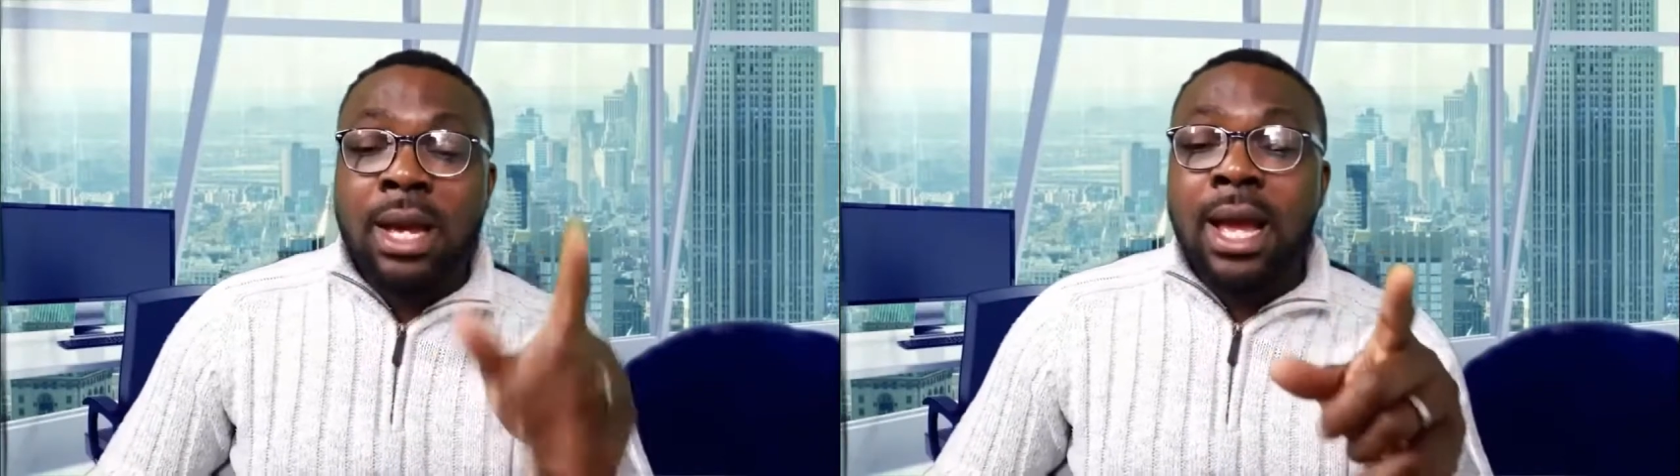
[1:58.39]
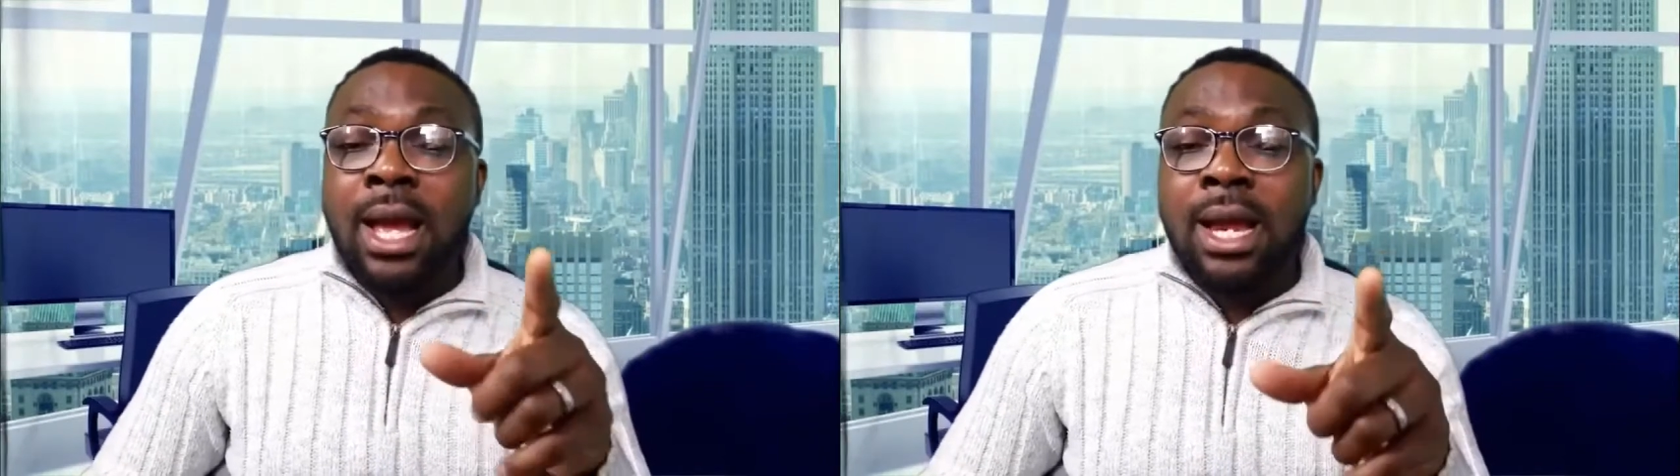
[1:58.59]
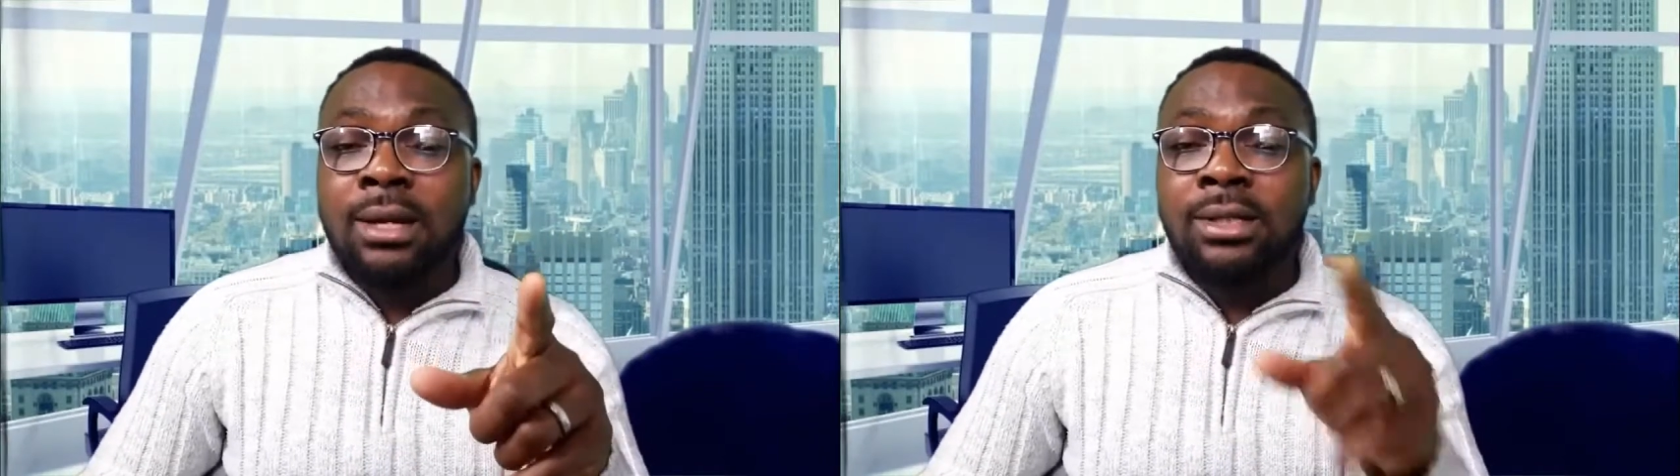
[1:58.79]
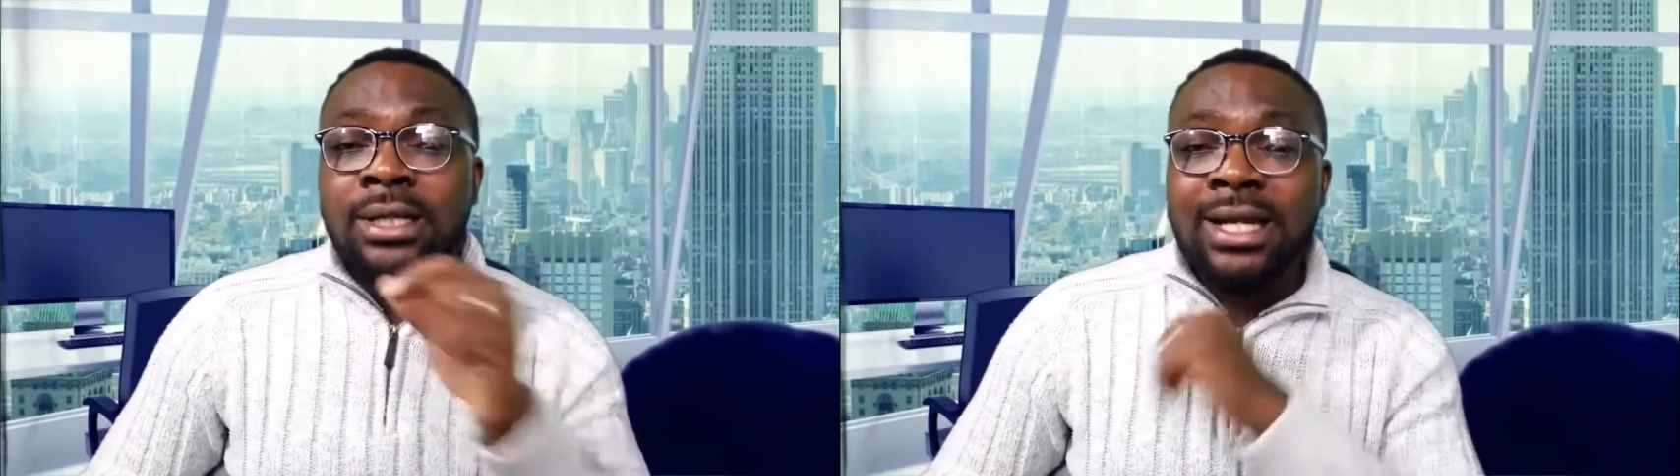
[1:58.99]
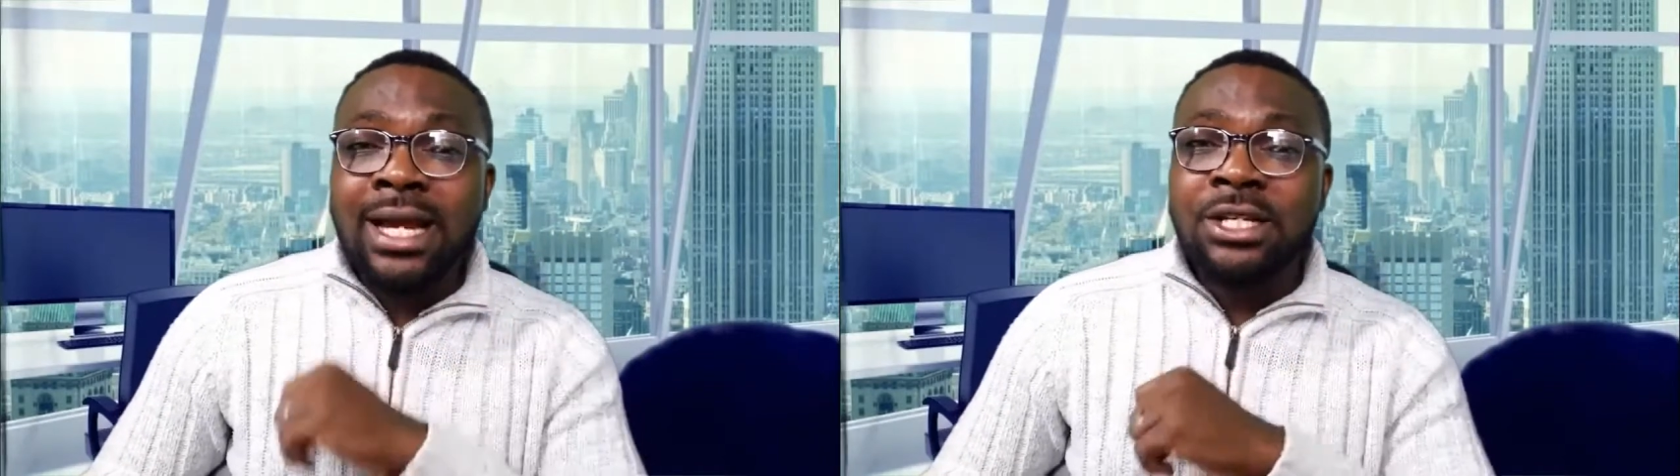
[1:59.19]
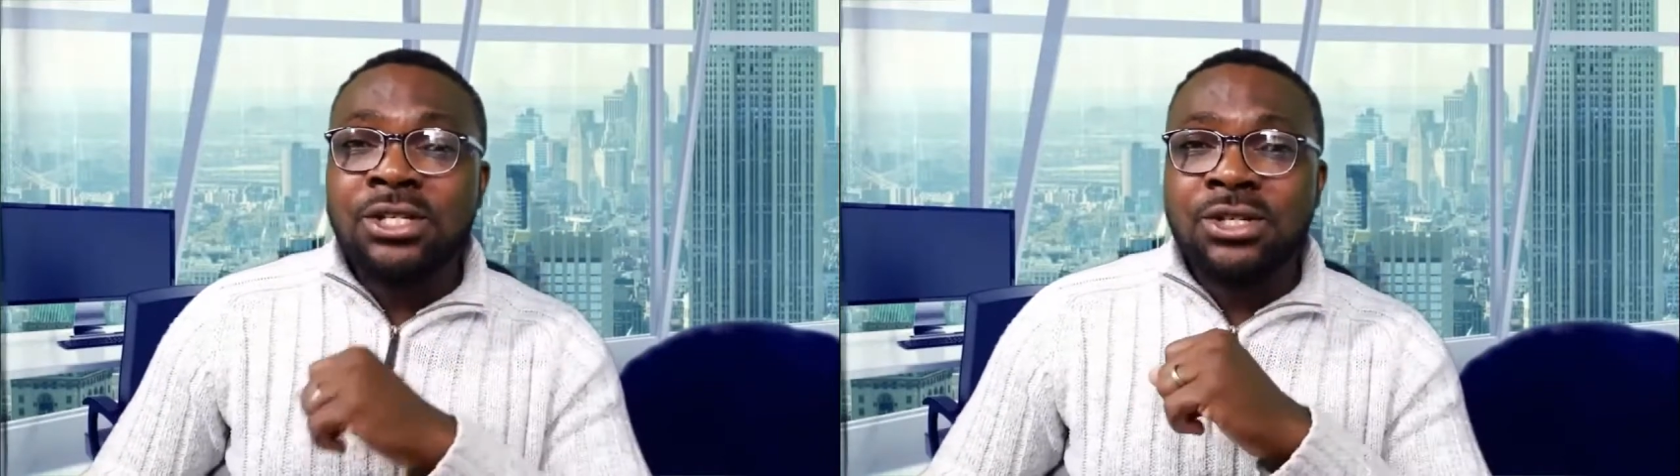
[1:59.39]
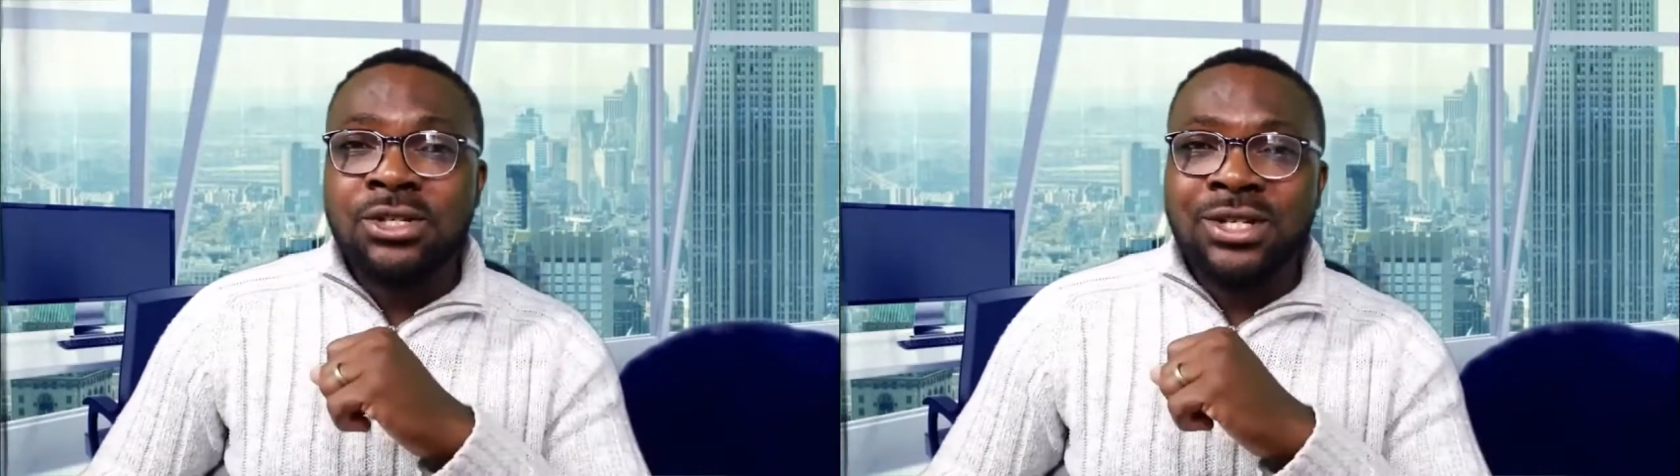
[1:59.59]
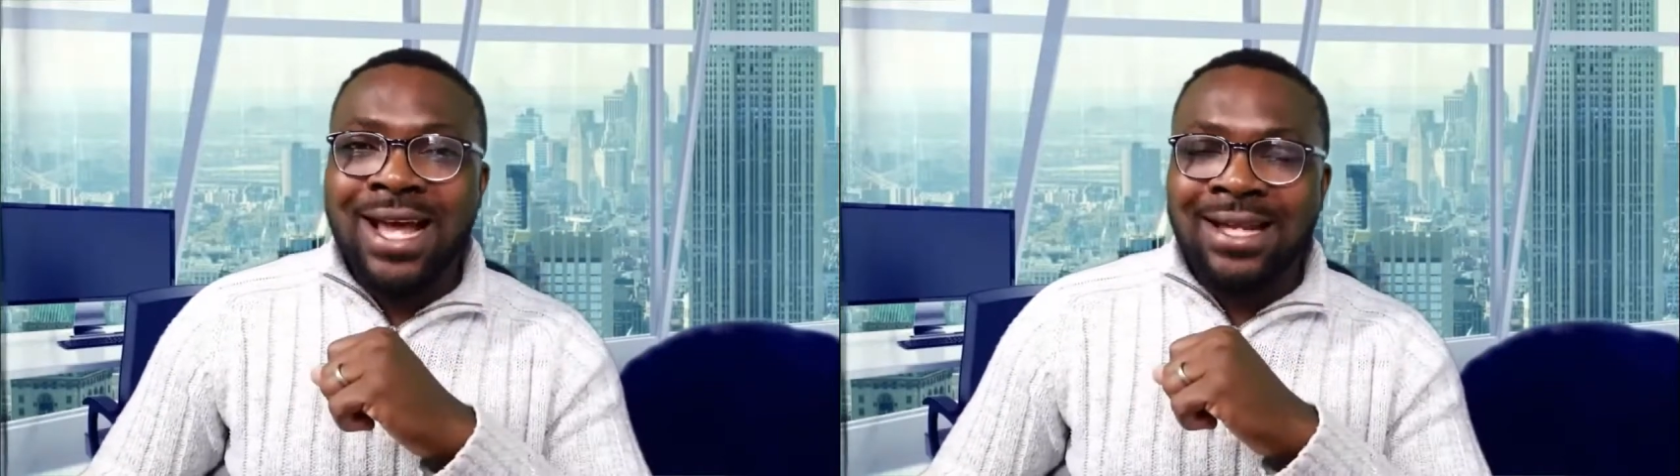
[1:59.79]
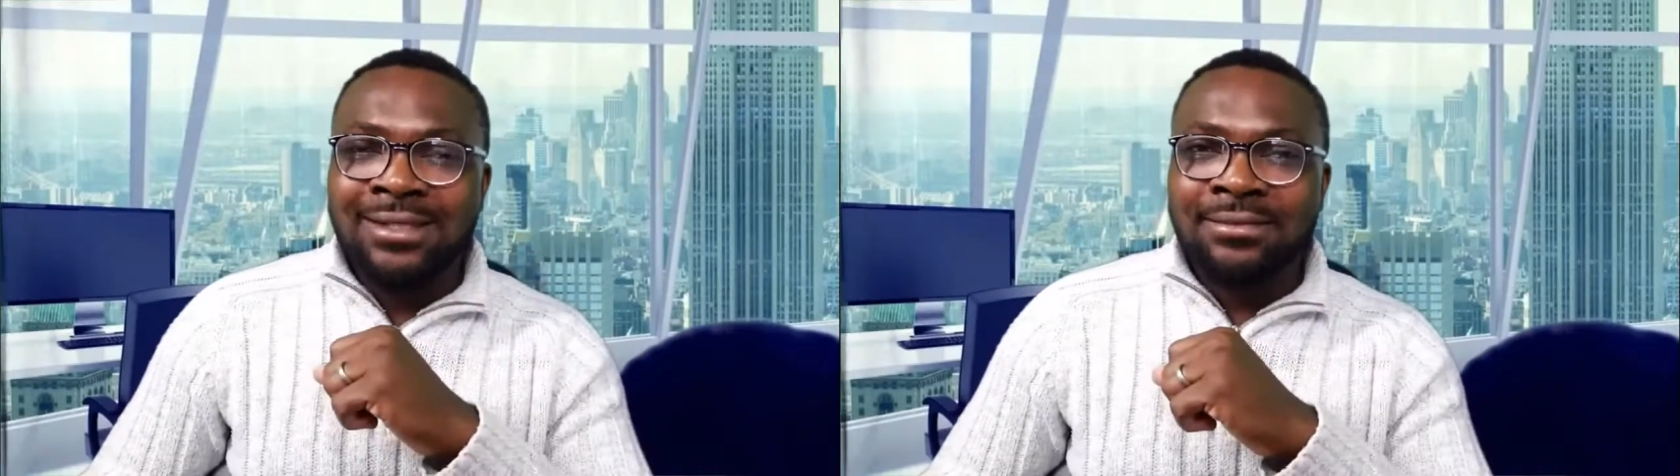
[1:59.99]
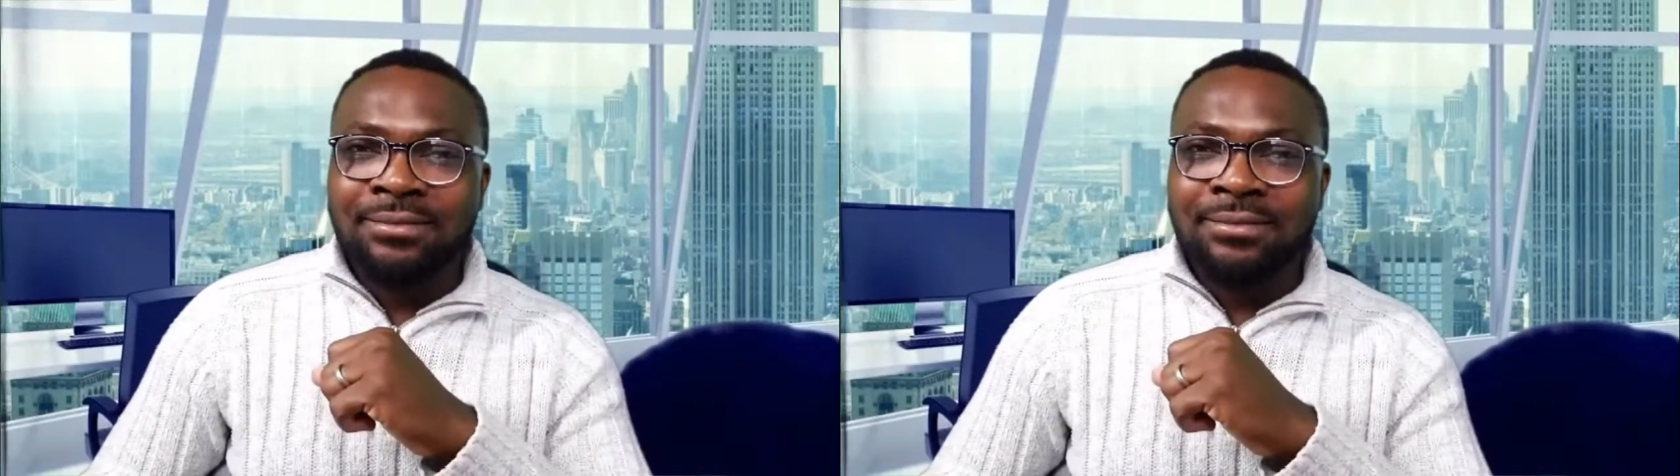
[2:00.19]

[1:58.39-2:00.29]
And in addition to that,